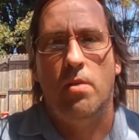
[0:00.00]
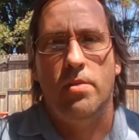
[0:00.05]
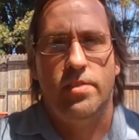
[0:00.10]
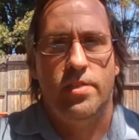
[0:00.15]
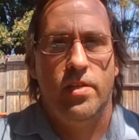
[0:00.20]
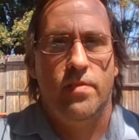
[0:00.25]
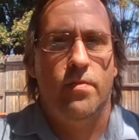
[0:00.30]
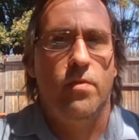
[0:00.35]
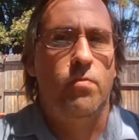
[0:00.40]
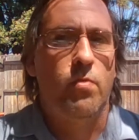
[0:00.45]

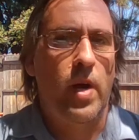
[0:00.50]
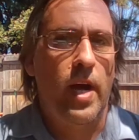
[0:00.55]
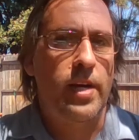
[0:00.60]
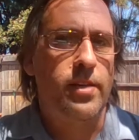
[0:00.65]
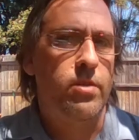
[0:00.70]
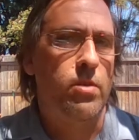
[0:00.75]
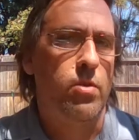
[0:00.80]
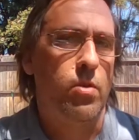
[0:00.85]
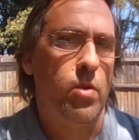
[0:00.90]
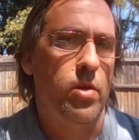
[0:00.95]
civil
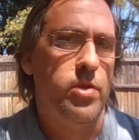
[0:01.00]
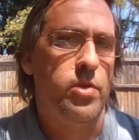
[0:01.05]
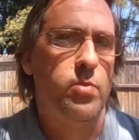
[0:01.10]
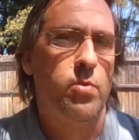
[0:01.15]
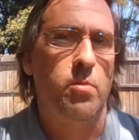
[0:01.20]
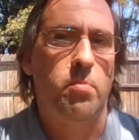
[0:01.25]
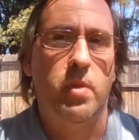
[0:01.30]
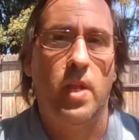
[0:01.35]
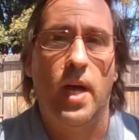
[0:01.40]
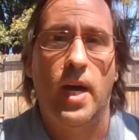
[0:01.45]
rights are going
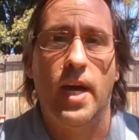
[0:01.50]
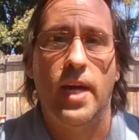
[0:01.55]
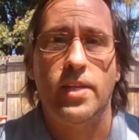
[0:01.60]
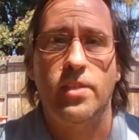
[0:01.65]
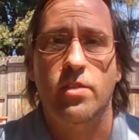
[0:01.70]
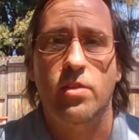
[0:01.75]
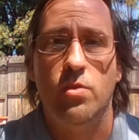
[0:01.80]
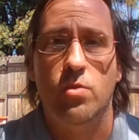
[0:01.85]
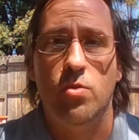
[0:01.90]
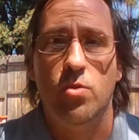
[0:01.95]
to apply
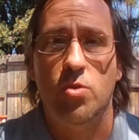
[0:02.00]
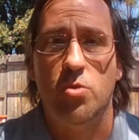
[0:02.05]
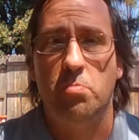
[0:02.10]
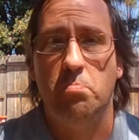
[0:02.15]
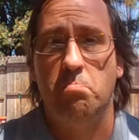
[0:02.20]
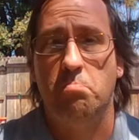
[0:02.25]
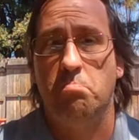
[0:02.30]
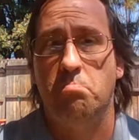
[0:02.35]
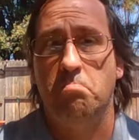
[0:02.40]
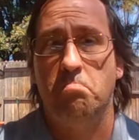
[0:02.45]
to
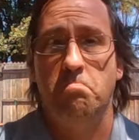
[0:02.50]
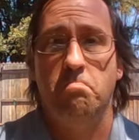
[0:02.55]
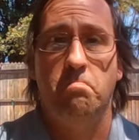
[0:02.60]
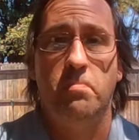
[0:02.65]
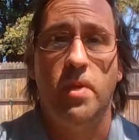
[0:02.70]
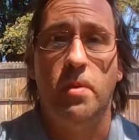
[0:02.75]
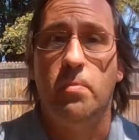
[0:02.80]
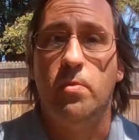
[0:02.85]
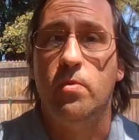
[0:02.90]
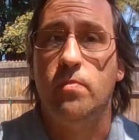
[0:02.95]

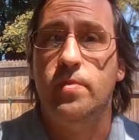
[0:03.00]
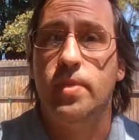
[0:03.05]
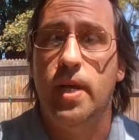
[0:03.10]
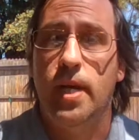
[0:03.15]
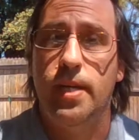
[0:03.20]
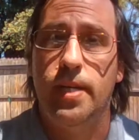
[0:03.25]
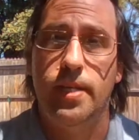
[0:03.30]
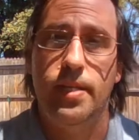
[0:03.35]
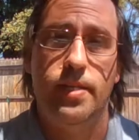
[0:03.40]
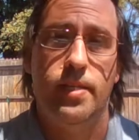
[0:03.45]
people of
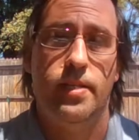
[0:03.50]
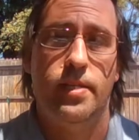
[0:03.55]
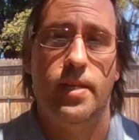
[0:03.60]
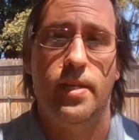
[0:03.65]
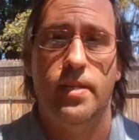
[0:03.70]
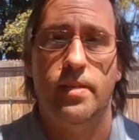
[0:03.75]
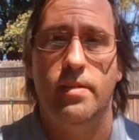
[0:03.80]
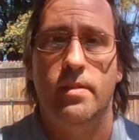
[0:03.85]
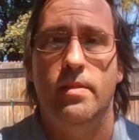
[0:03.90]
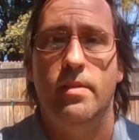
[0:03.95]
Chinese
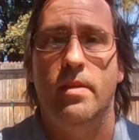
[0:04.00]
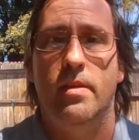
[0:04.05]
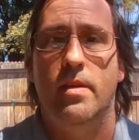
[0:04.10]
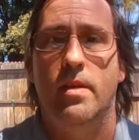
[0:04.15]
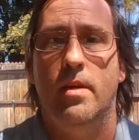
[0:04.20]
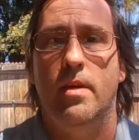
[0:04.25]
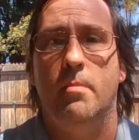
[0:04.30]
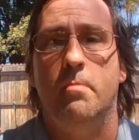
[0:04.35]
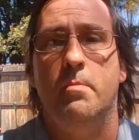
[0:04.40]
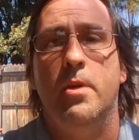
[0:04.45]
descent,
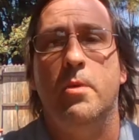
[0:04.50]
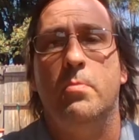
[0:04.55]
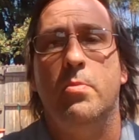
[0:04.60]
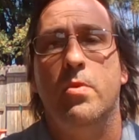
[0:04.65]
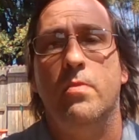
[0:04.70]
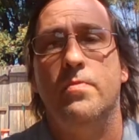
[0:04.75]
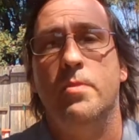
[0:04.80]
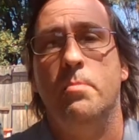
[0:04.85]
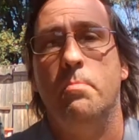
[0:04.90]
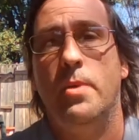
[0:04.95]

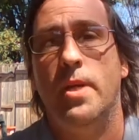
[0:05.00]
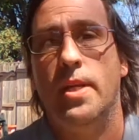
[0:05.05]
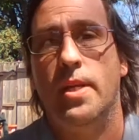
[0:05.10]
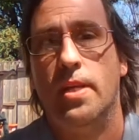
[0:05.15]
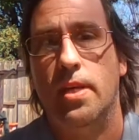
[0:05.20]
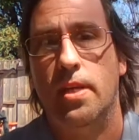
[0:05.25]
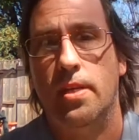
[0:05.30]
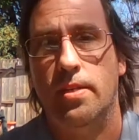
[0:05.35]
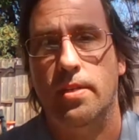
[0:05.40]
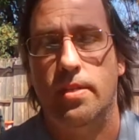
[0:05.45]
people of
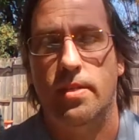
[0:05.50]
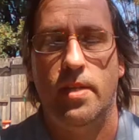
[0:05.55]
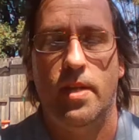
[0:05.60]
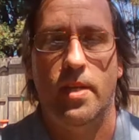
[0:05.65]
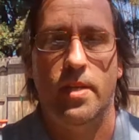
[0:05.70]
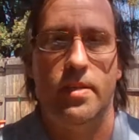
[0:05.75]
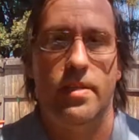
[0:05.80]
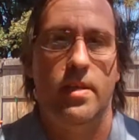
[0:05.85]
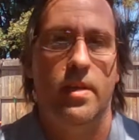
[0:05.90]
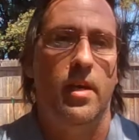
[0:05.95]
Dominican
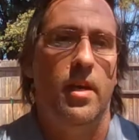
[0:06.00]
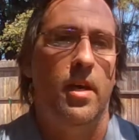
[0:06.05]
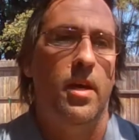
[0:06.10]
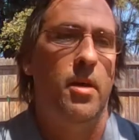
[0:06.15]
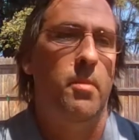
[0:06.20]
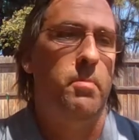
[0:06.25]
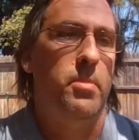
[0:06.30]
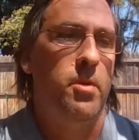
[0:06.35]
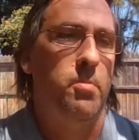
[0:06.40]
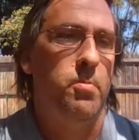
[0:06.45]
descent,
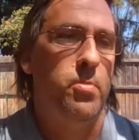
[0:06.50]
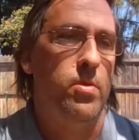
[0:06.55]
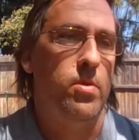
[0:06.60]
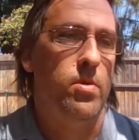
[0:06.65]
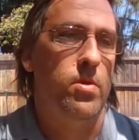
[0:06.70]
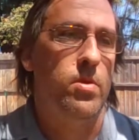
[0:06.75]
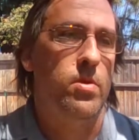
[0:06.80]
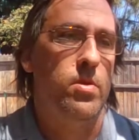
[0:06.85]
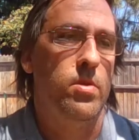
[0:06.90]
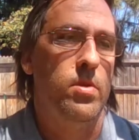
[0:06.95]

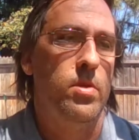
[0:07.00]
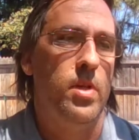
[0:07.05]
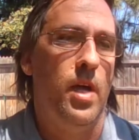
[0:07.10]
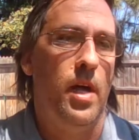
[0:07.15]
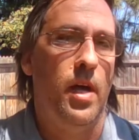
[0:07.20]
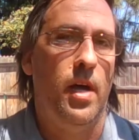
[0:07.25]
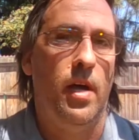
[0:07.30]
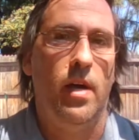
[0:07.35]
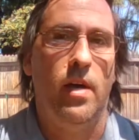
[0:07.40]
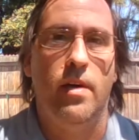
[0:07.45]
people
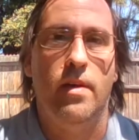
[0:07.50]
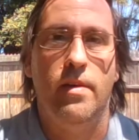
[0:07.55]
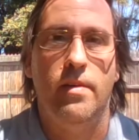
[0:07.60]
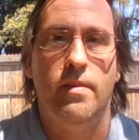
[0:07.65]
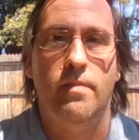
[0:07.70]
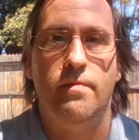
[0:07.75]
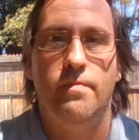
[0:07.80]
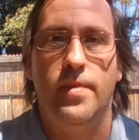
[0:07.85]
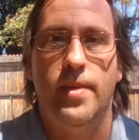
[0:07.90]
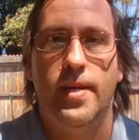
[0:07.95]

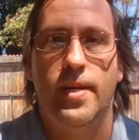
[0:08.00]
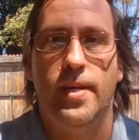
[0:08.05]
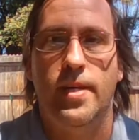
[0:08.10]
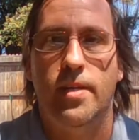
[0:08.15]
of